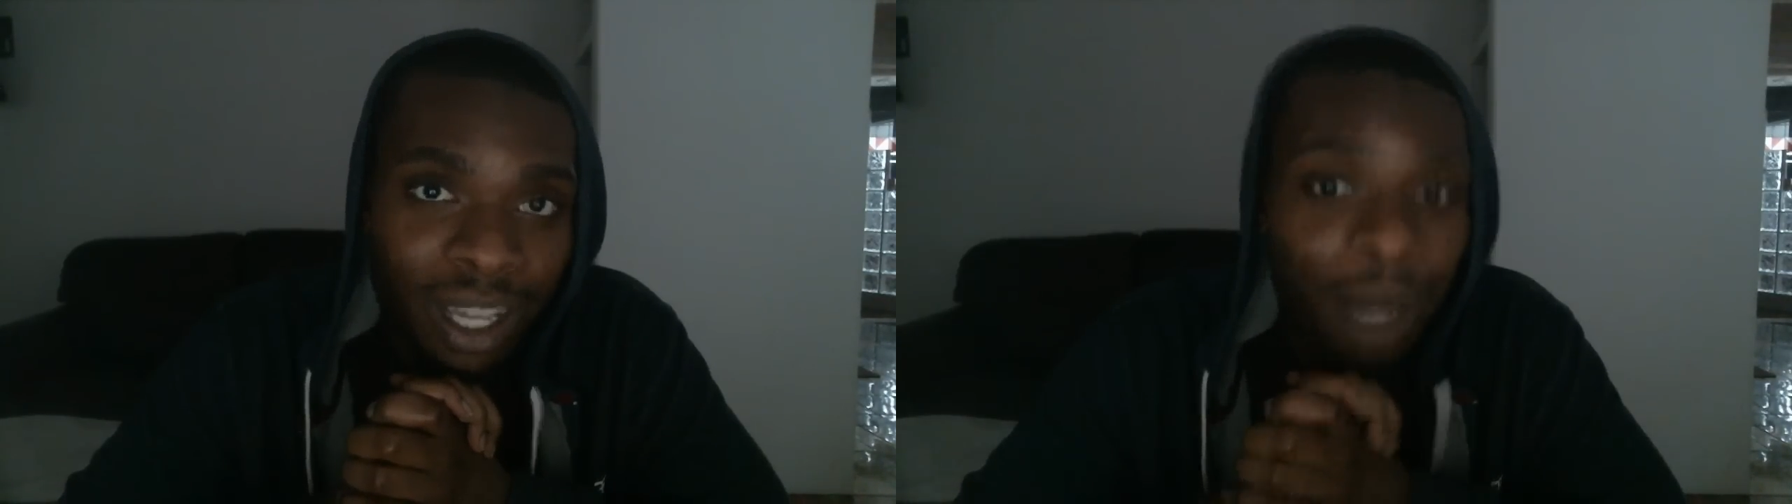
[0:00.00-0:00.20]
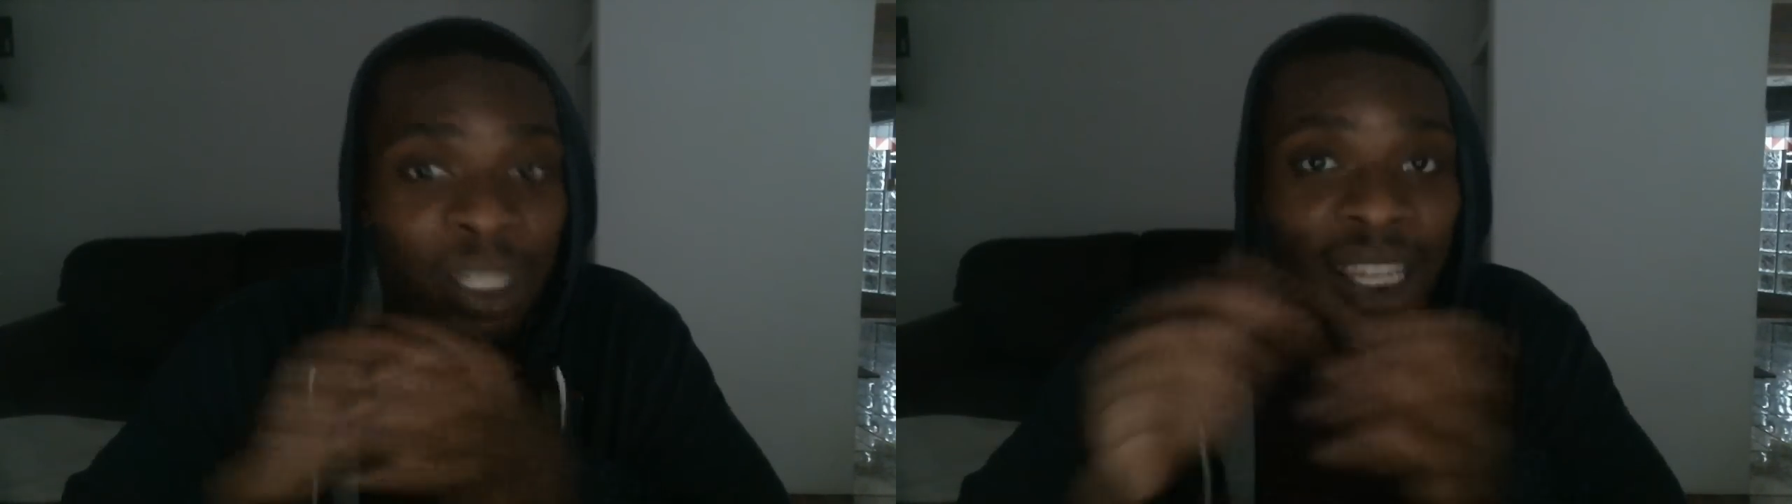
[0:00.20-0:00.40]

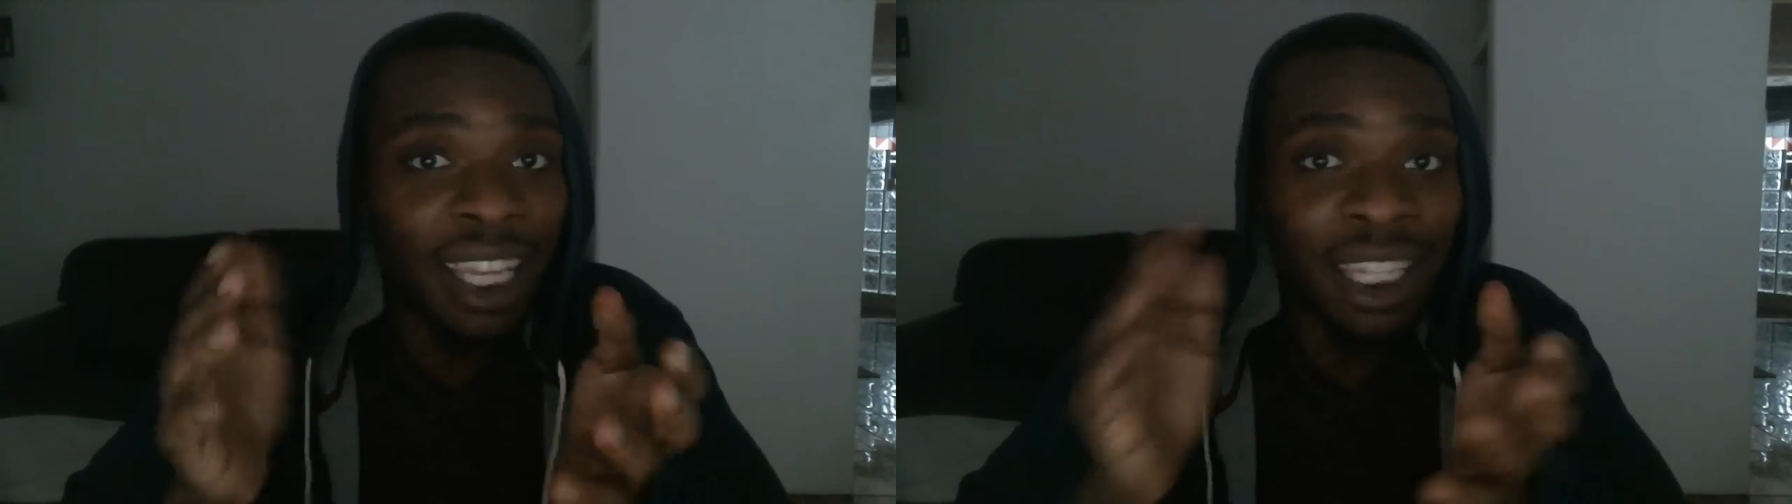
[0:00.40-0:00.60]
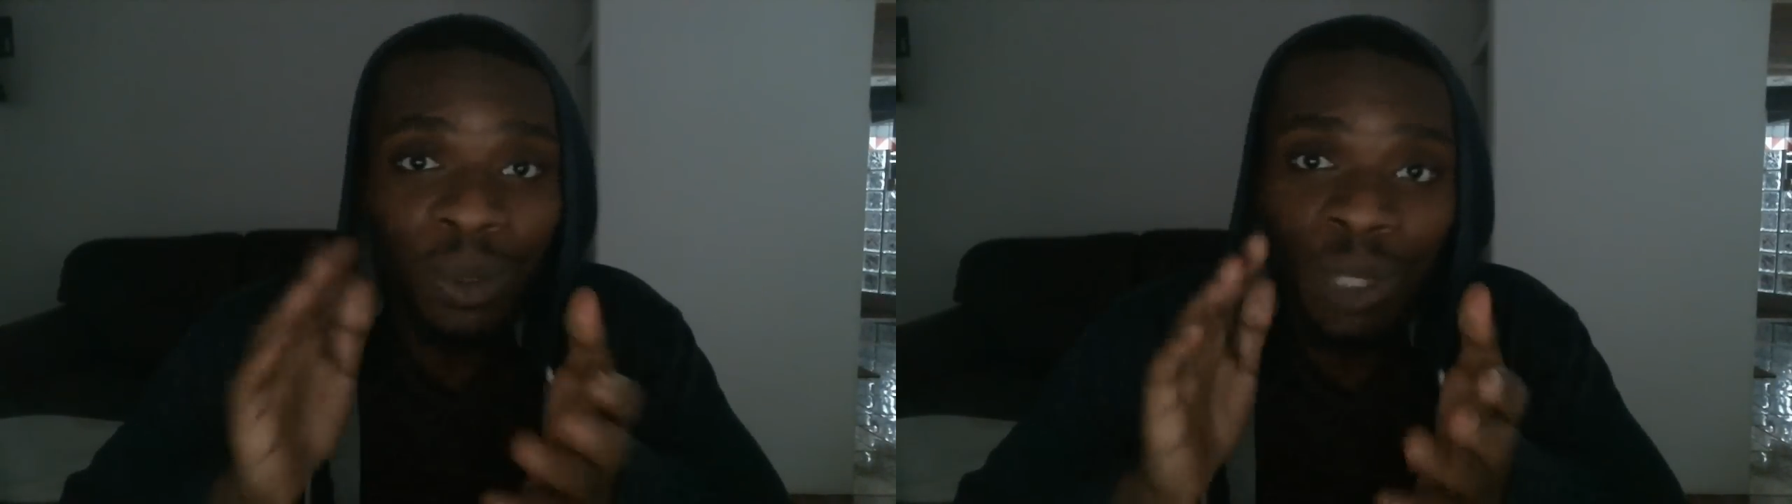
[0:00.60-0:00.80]
I'm
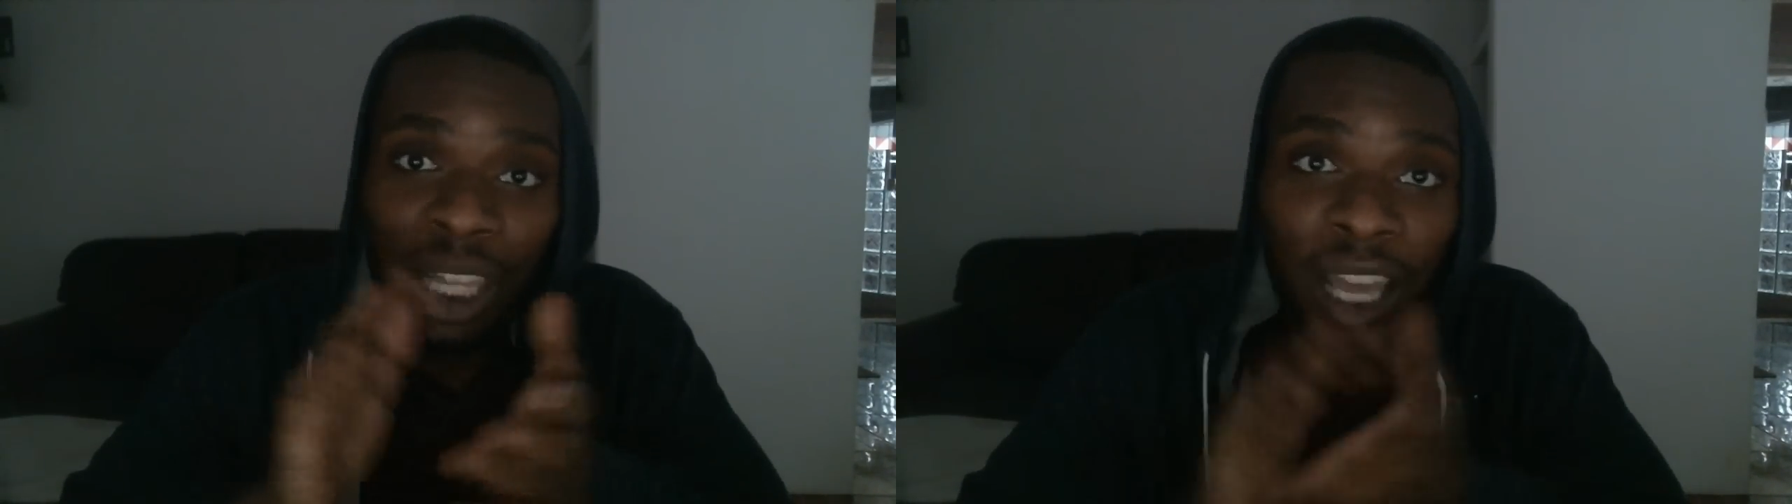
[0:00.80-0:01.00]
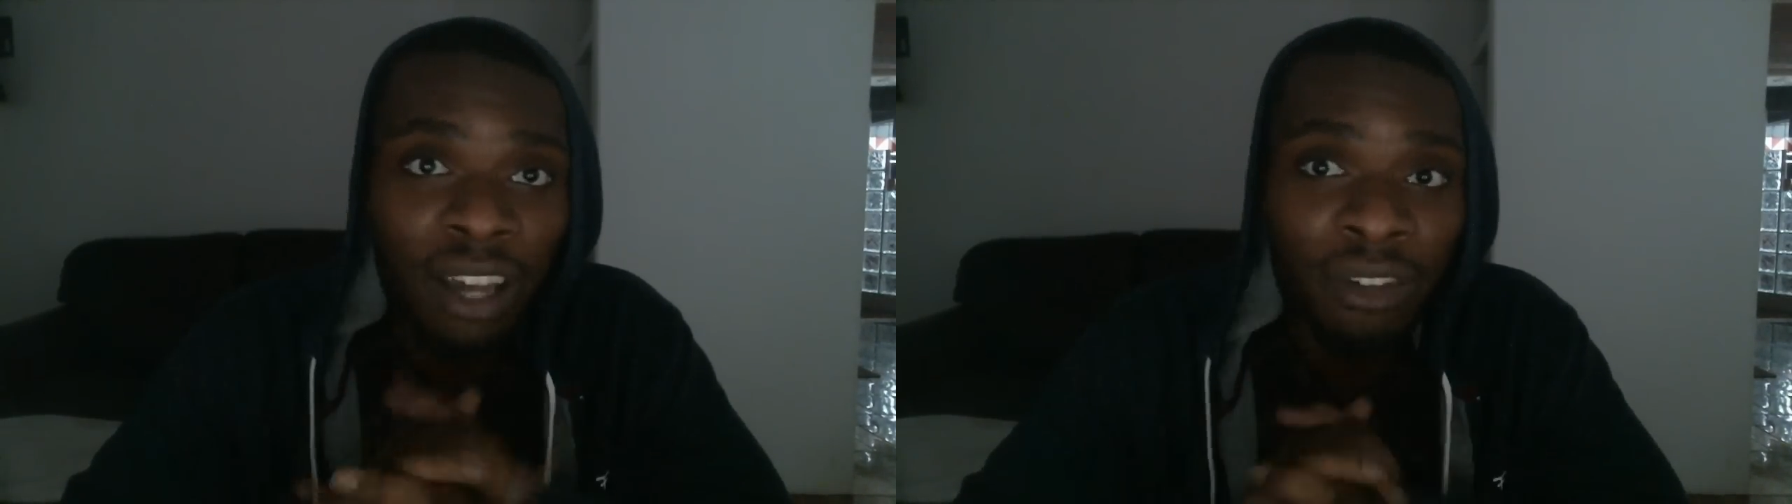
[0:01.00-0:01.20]
saying this with
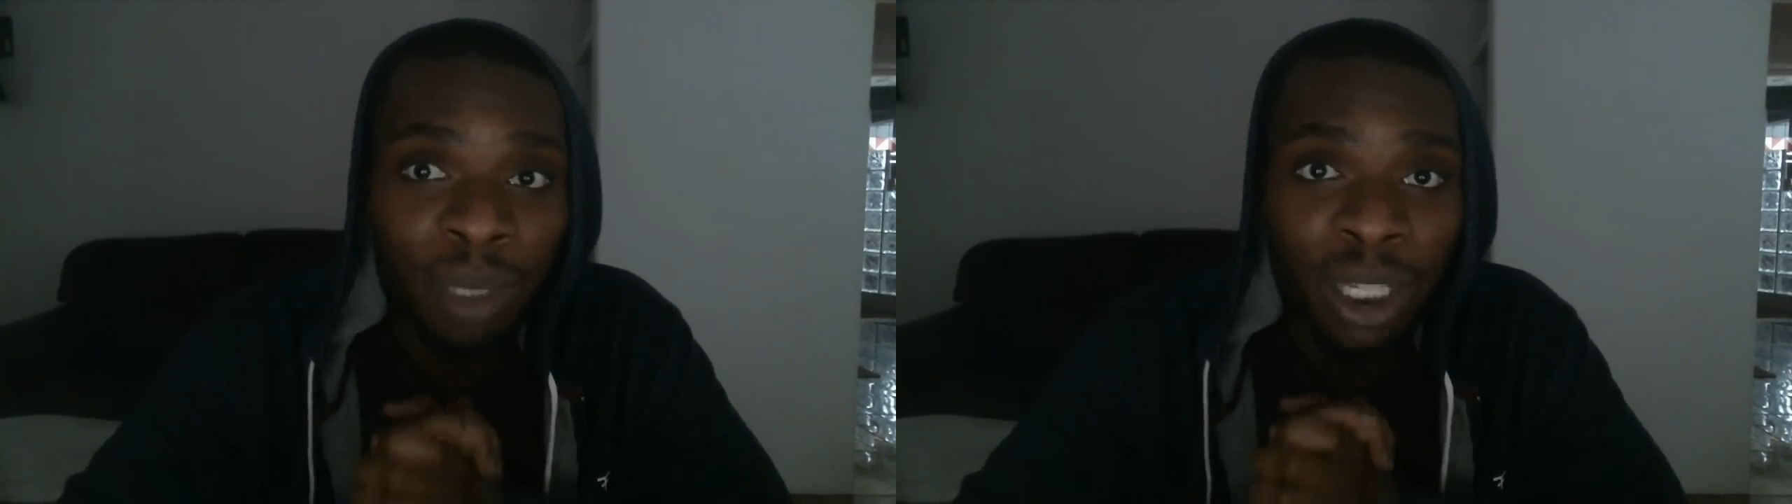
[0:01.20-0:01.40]
love